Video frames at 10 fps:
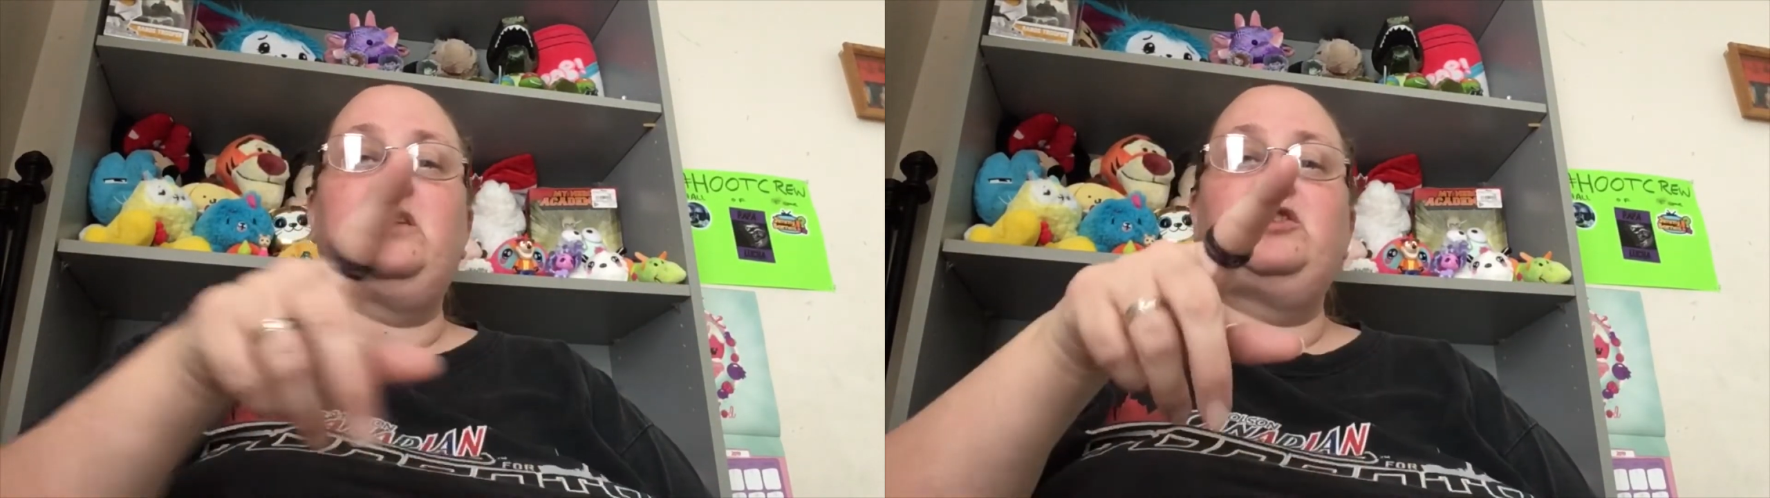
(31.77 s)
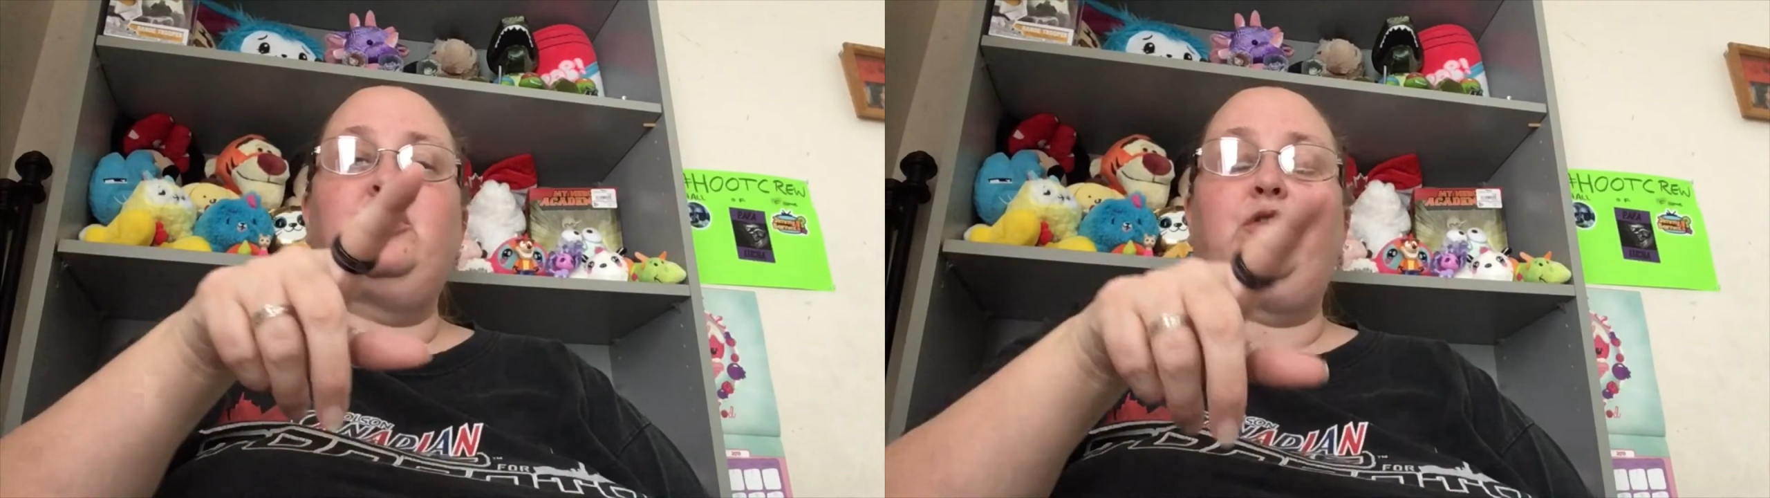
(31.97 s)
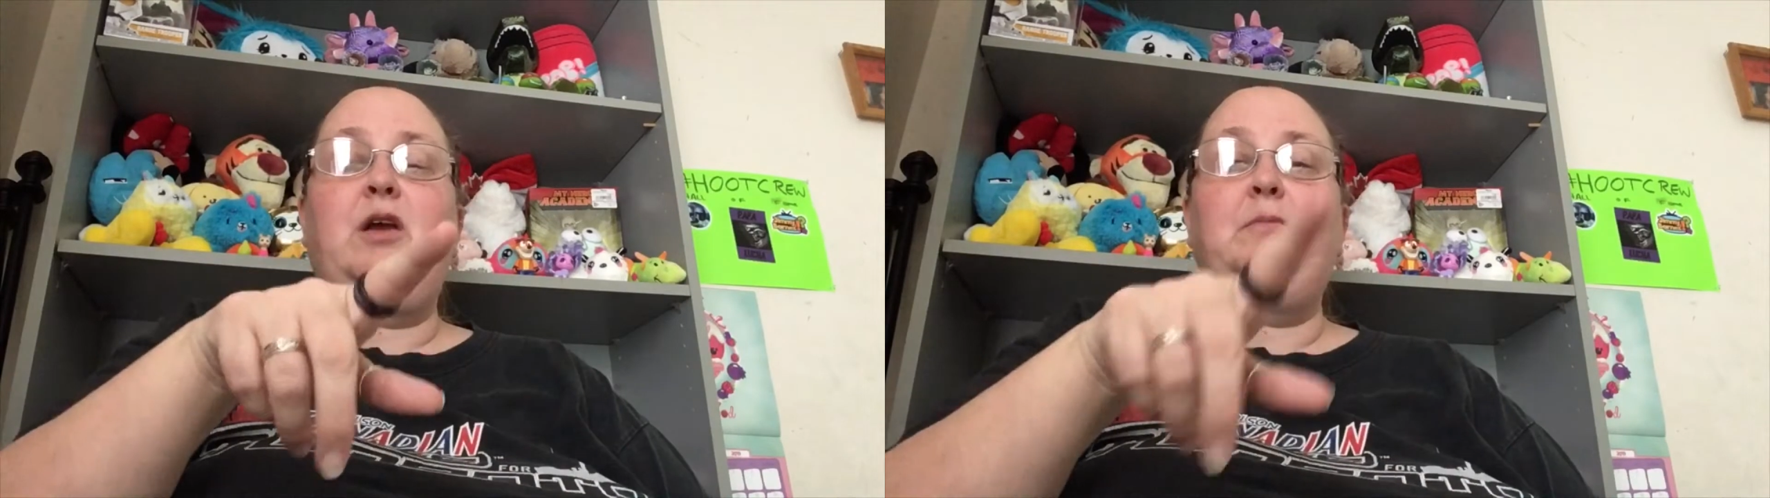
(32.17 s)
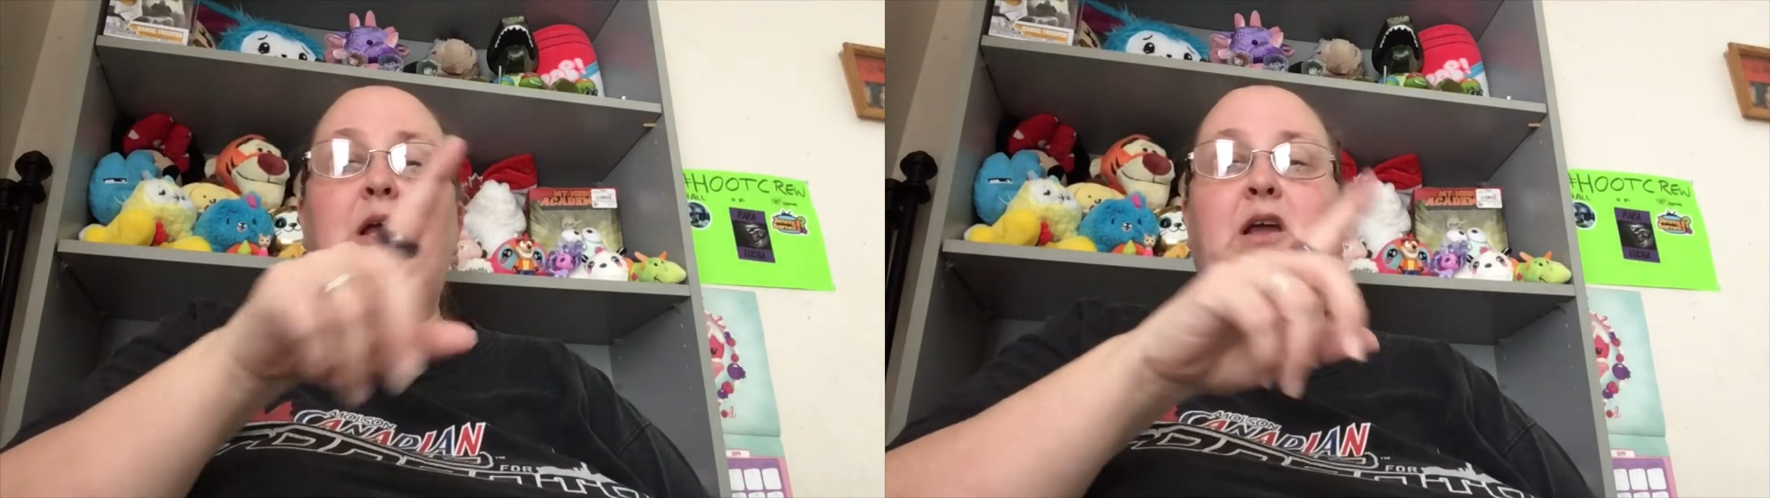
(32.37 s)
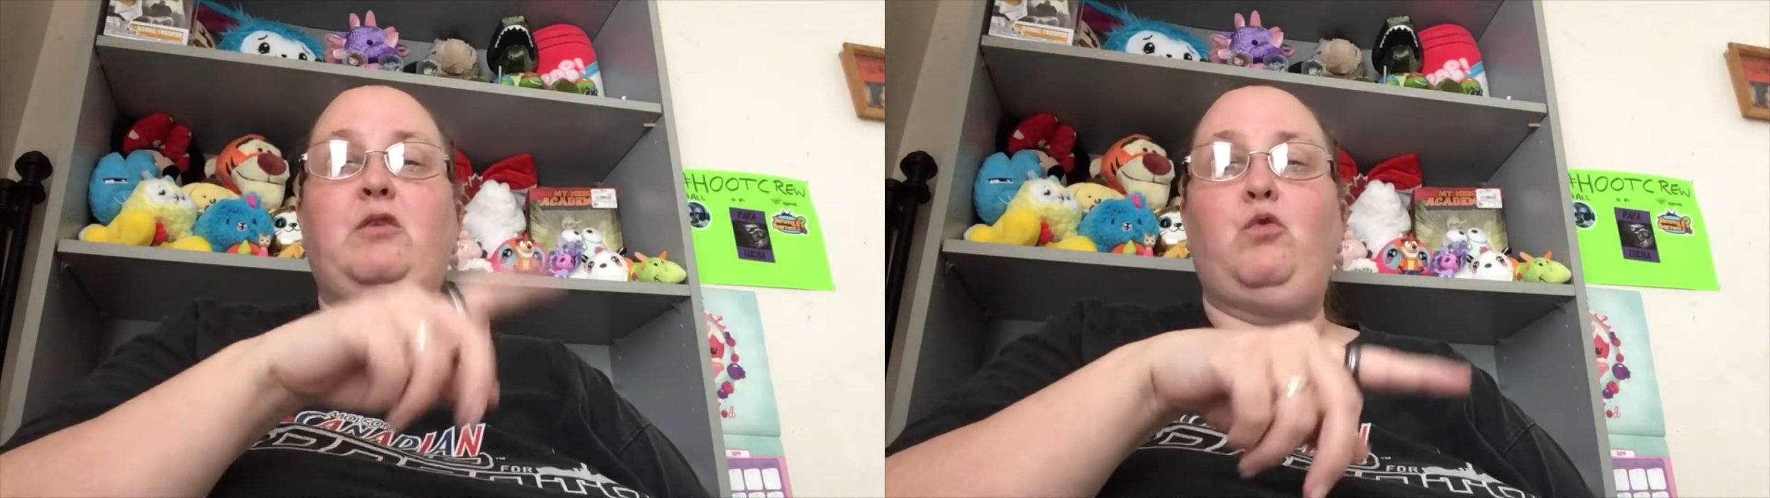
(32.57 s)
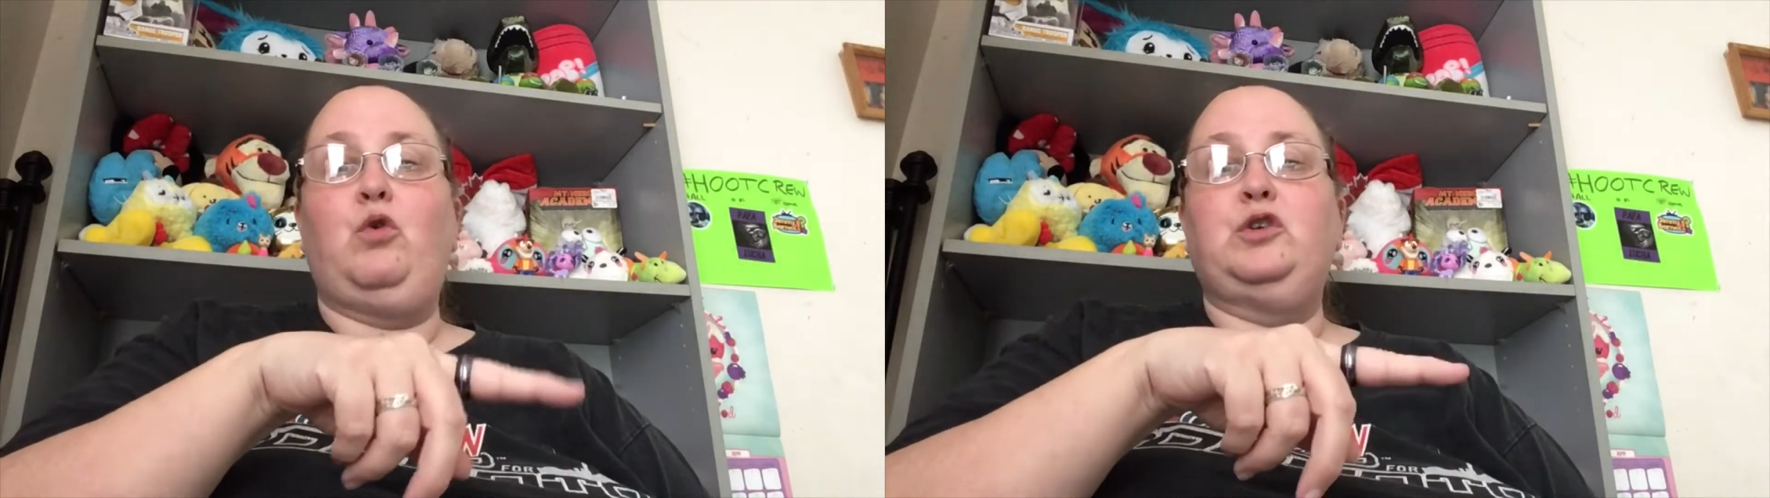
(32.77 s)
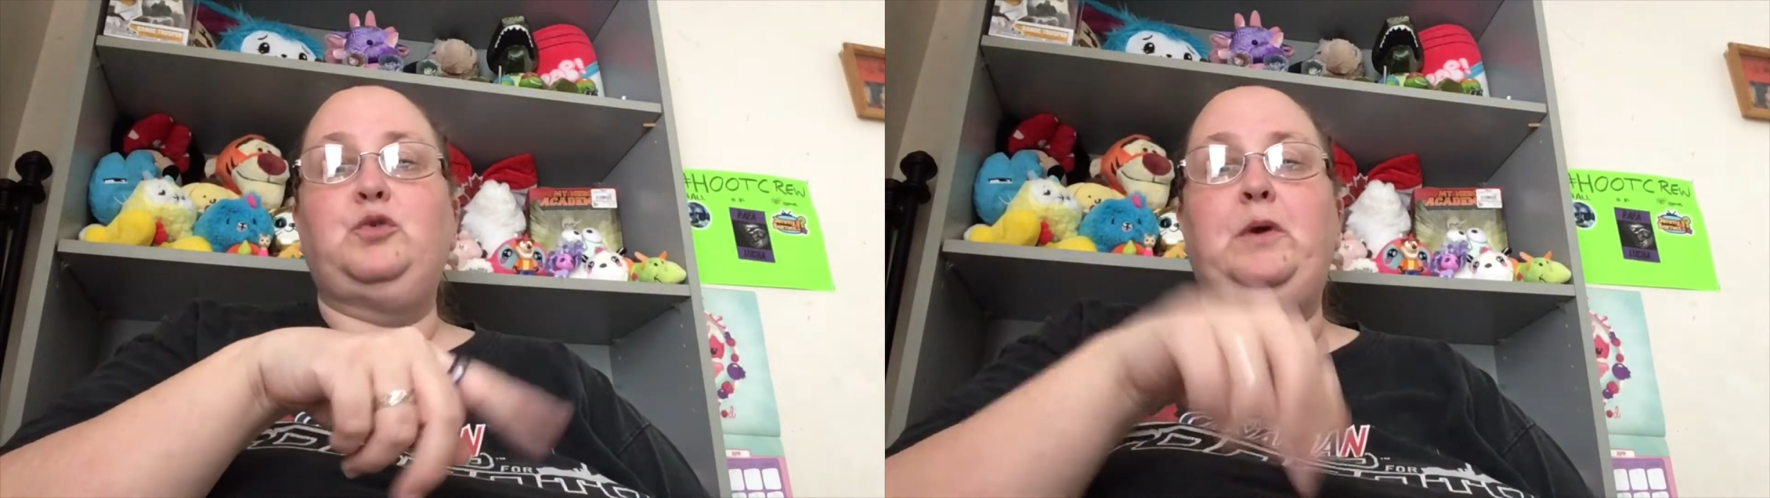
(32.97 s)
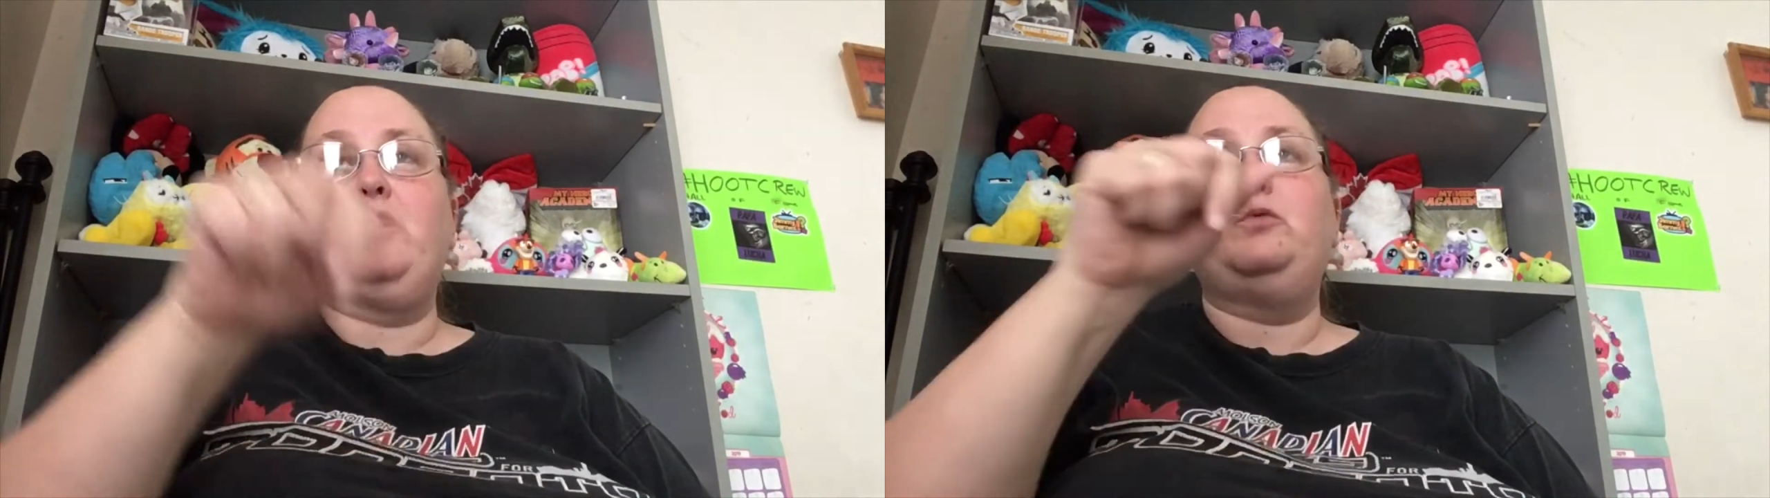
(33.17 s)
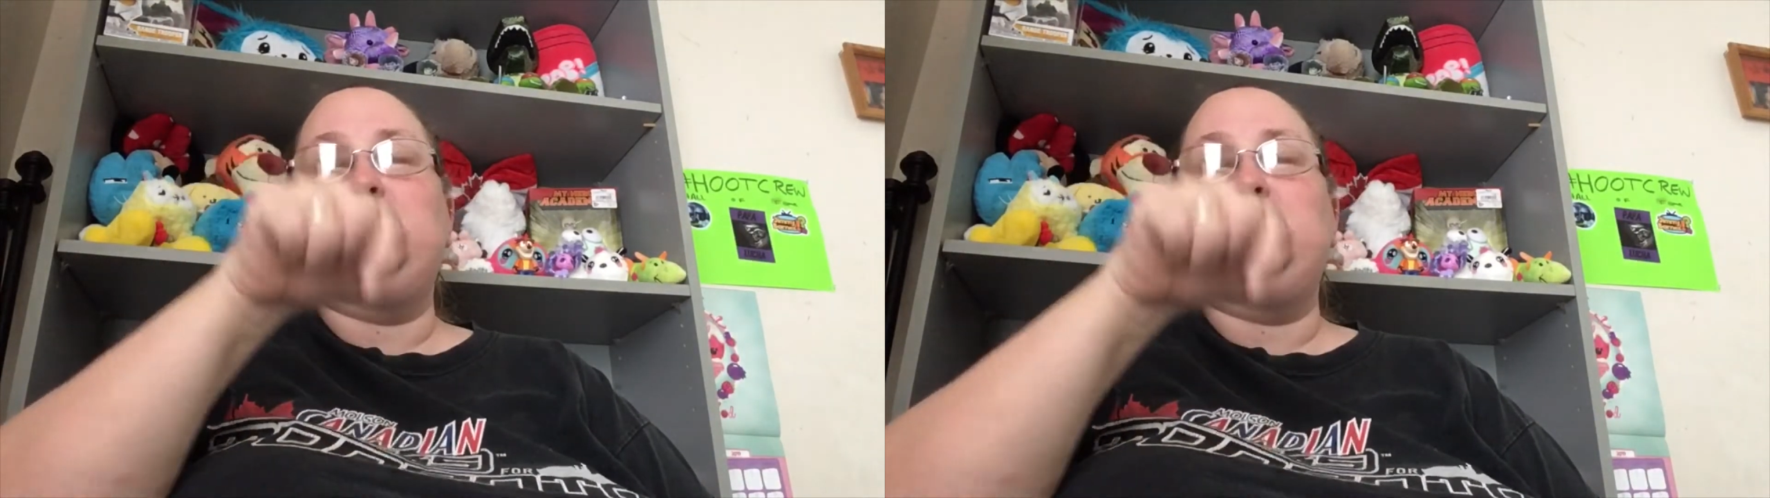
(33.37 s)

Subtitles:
Instagram or Twitter,